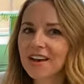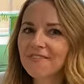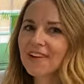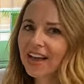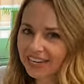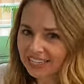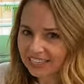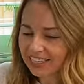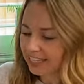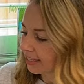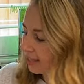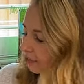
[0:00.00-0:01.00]

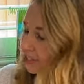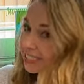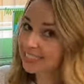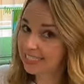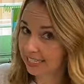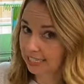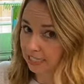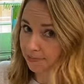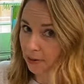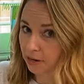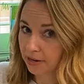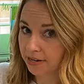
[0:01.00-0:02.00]
Finally, there is a 6th
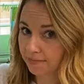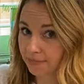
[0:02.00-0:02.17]
part,